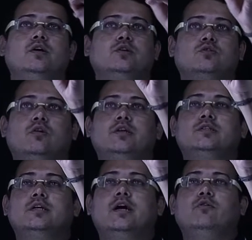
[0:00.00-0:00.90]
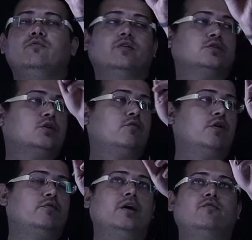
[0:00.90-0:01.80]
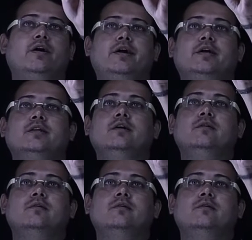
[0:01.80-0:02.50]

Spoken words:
So listing out, first of all we are finding the